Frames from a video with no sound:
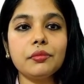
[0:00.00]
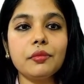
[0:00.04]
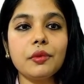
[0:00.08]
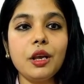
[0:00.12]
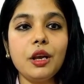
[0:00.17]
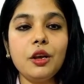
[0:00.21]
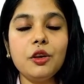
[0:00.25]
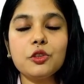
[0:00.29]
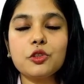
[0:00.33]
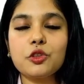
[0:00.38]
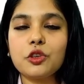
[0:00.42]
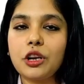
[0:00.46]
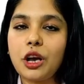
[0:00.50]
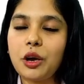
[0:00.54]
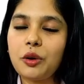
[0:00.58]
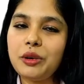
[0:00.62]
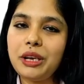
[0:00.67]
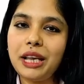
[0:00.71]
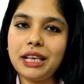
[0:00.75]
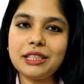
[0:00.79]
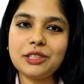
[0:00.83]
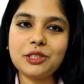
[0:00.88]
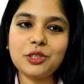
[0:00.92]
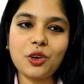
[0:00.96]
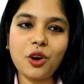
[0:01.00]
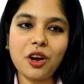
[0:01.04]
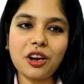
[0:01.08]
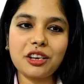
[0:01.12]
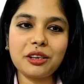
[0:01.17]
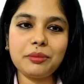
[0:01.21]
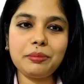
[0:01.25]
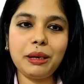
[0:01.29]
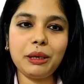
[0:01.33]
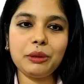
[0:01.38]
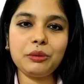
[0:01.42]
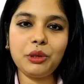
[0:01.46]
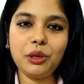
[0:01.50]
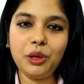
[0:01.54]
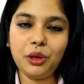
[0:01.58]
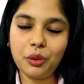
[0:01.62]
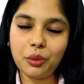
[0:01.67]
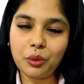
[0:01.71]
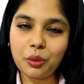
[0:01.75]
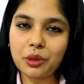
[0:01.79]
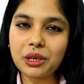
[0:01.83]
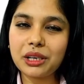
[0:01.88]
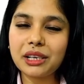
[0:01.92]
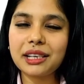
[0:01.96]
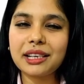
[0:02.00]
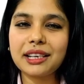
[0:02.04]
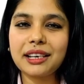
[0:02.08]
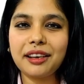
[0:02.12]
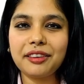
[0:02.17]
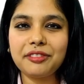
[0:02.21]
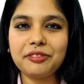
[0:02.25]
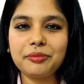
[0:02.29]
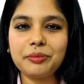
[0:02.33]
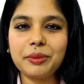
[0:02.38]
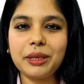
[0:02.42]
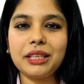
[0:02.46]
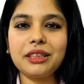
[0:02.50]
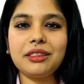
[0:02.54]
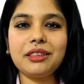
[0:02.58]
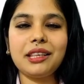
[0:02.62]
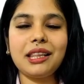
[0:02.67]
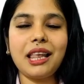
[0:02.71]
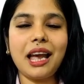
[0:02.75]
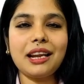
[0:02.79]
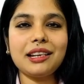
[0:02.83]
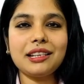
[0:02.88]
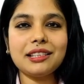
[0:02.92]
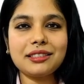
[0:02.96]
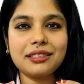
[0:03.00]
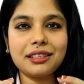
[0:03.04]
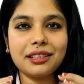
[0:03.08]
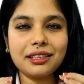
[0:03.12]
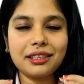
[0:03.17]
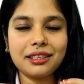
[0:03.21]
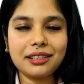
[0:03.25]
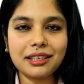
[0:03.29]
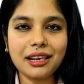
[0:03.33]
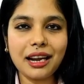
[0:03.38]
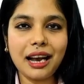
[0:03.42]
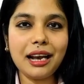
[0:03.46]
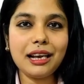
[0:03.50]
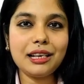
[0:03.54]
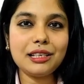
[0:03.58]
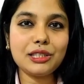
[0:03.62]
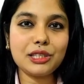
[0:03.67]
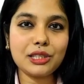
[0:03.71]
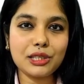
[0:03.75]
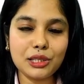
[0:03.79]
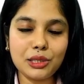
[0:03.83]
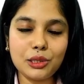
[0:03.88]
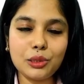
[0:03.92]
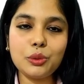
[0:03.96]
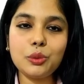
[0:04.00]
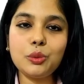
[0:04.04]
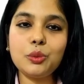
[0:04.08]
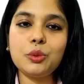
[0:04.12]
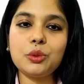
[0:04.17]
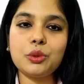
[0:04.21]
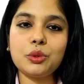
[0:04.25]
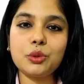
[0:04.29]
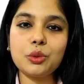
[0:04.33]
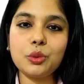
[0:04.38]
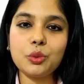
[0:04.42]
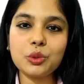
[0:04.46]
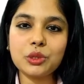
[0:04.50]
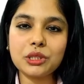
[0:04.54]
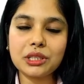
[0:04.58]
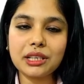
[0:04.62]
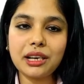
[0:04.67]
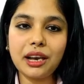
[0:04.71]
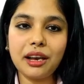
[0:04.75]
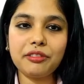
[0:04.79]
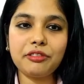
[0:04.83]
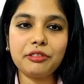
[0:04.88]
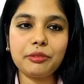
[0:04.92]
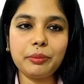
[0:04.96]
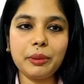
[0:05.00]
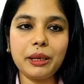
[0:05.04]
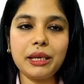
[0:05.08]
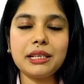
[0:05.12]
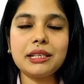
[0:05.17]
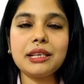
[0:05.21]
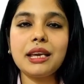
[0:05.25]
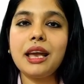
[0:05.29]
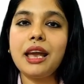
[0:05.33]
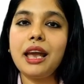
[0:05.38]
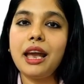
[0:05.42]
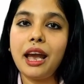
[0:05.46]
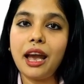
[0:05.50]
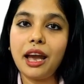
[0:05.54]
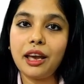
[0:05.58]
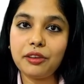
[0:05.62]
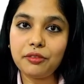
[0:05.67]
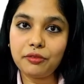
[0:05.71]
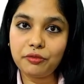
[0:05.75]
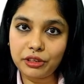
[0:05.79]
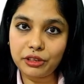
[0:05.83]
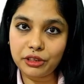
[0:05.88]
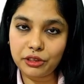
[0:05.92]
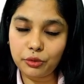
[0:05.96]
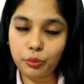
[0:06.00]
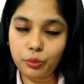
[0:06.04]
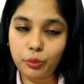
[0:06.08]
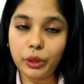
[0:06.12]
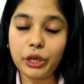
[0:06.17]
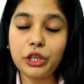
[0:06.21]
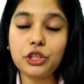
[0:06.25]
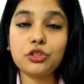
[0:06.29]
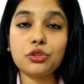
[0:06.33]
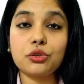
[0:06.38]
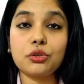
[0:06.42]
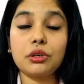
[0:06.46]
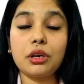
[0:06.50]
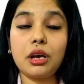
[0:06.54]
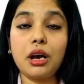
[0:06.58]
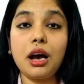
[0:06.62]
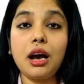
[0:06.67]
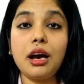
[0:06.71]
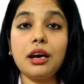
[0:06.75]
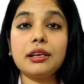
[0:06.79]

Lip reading: So now let's talk about the local government, that is the grassroot government, and with which our